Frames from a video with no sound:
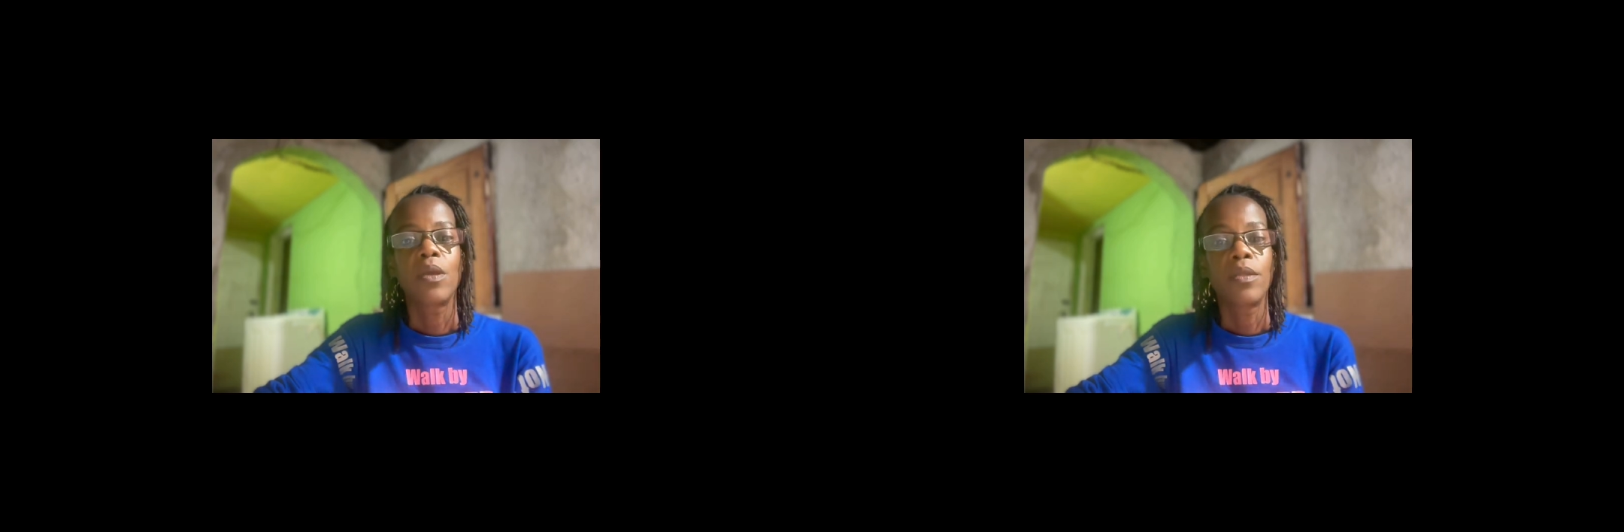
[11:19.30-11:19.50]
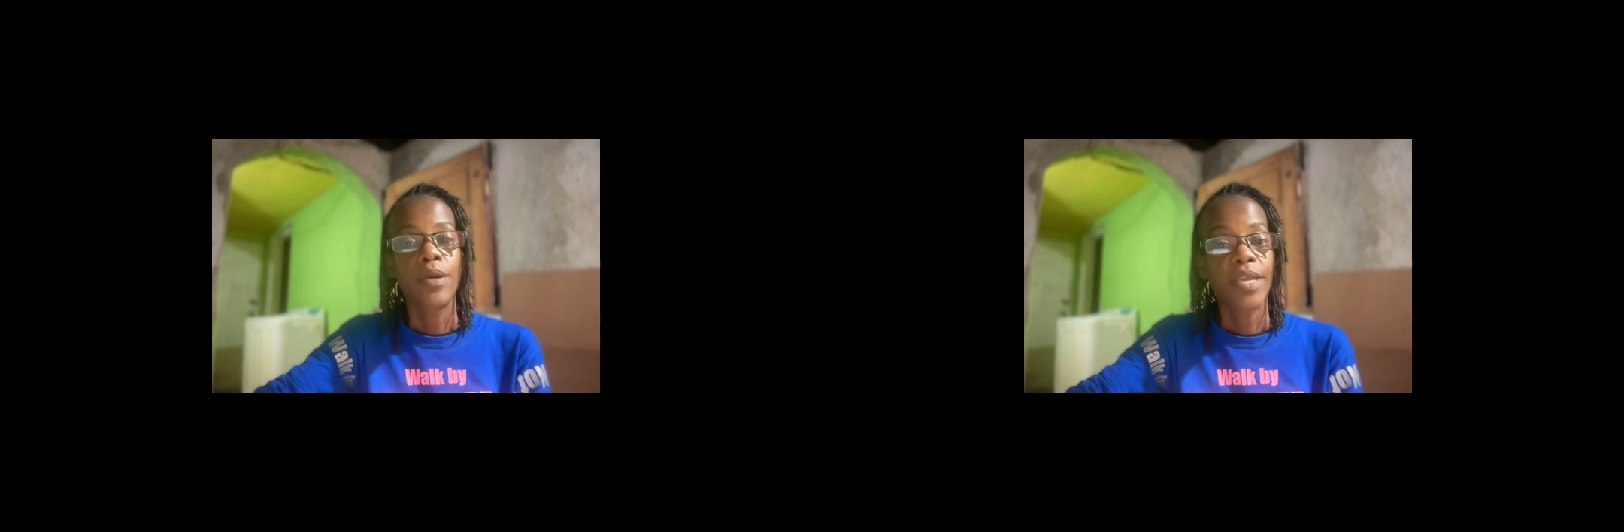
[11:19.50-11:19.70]

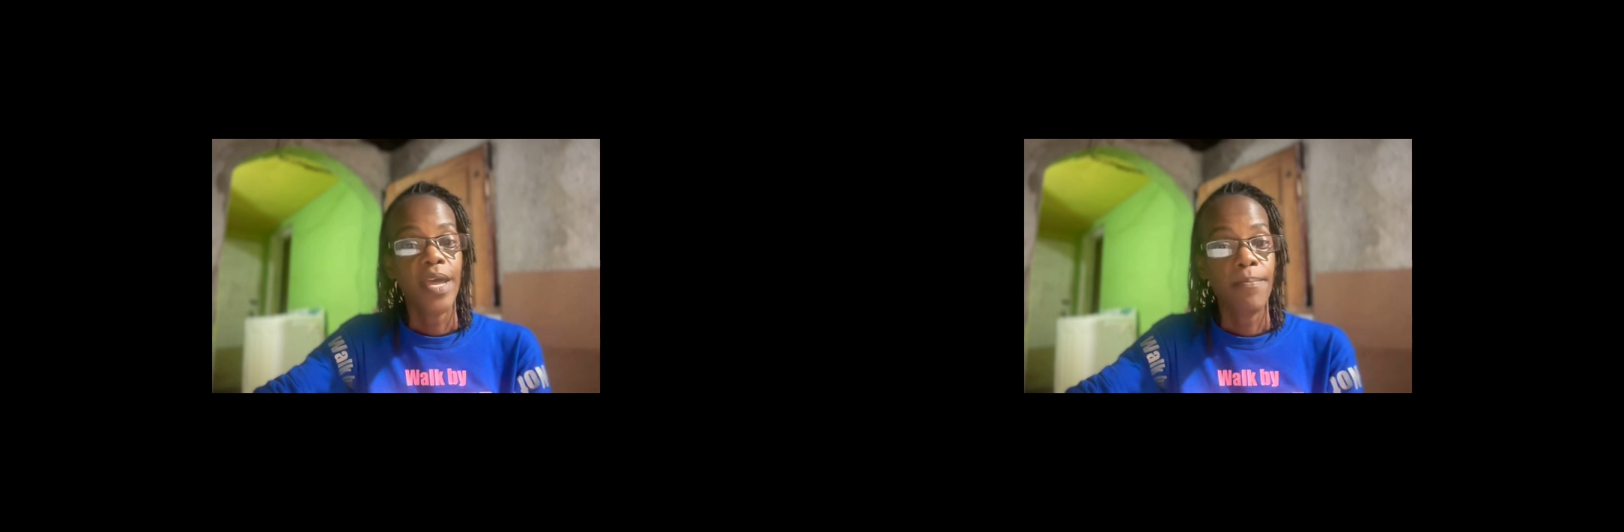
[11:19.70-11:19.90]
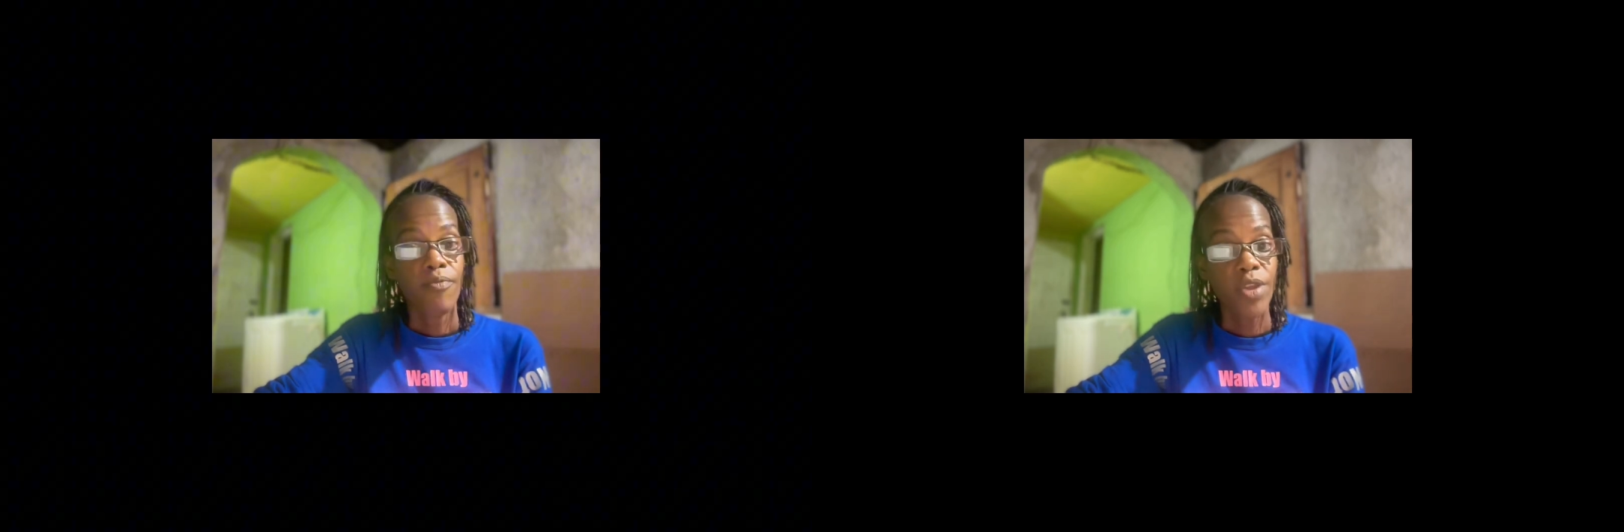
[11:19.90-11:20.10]
You
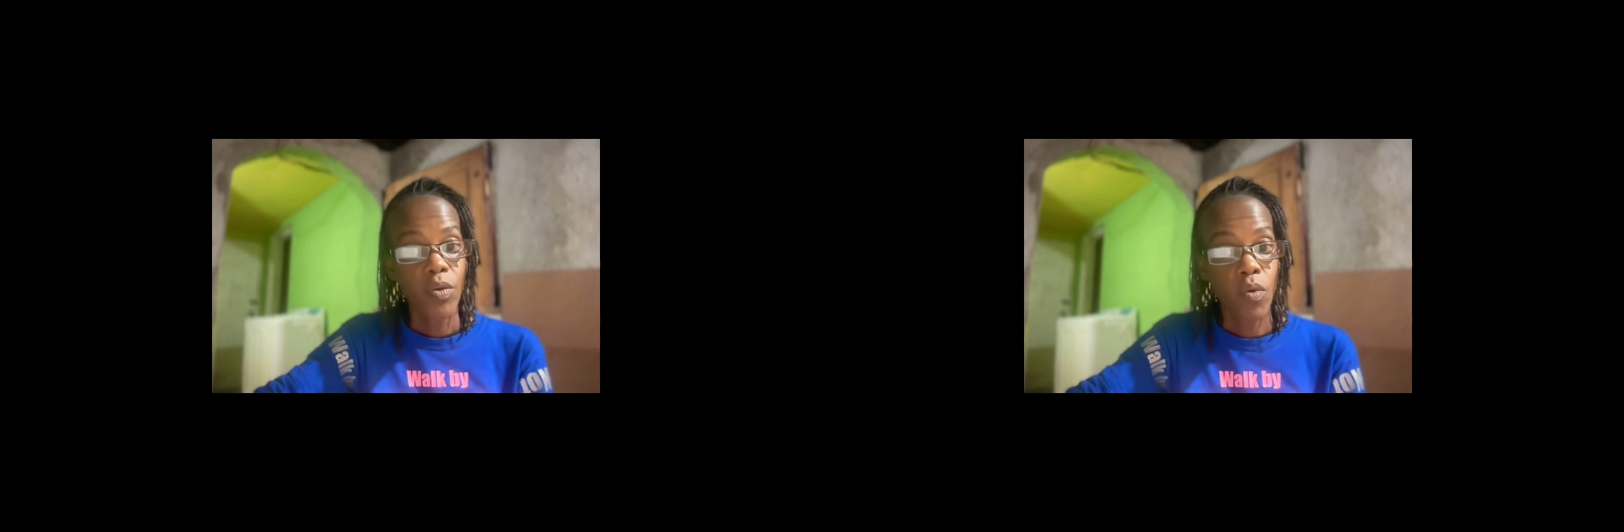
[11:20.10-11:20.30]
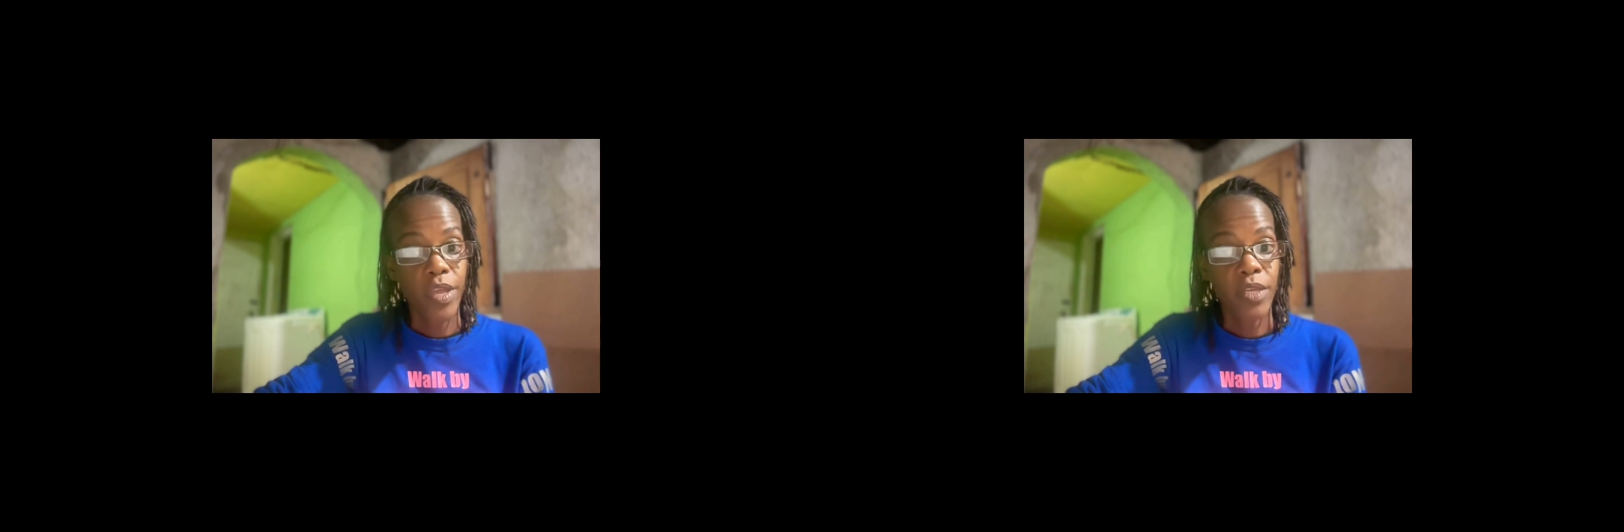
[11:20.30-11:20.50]
can
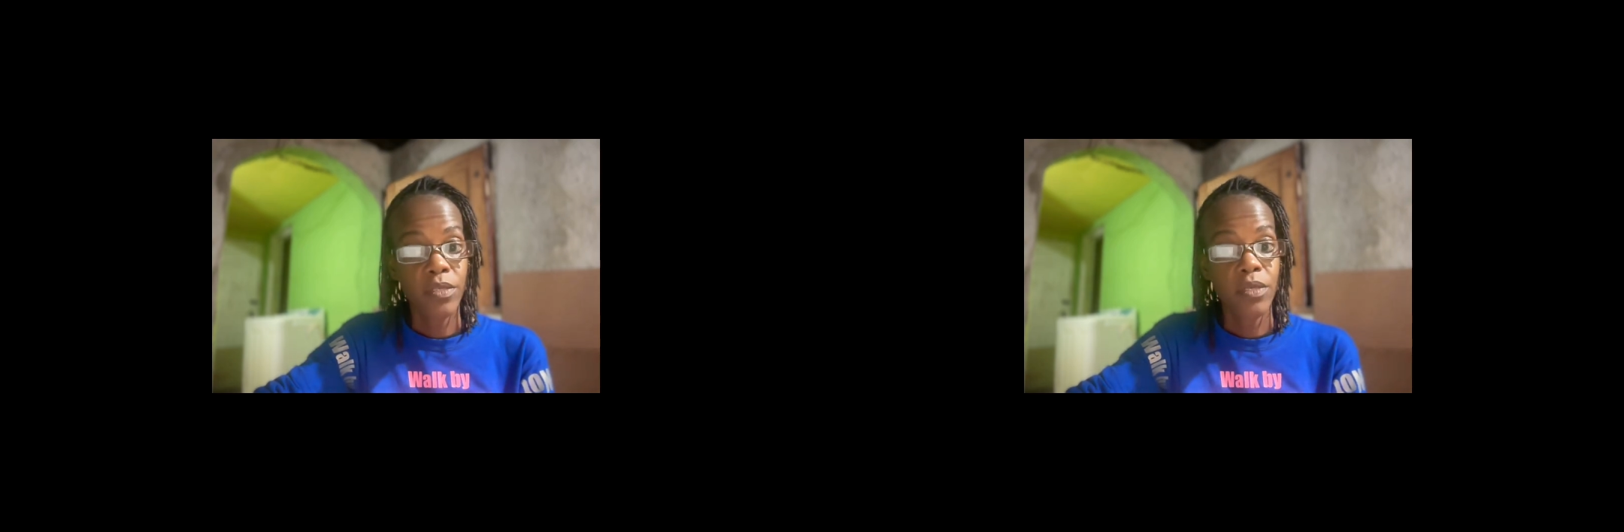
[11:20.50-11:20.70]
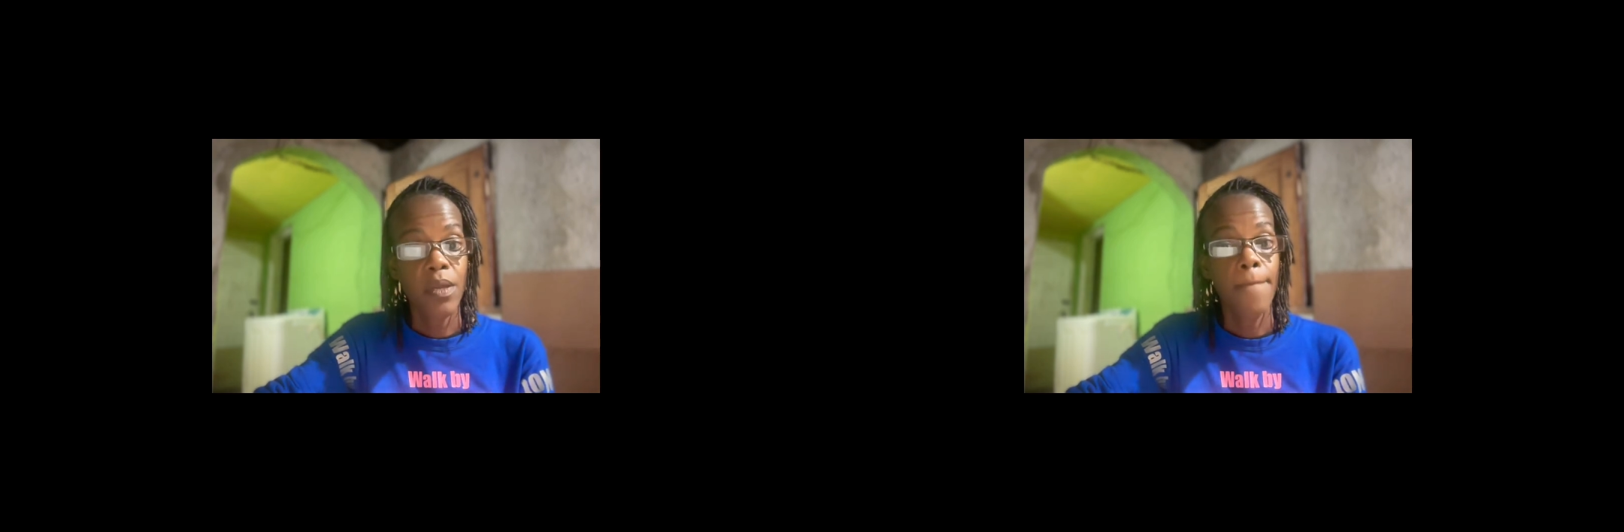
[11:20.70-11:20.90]
pre-cook it,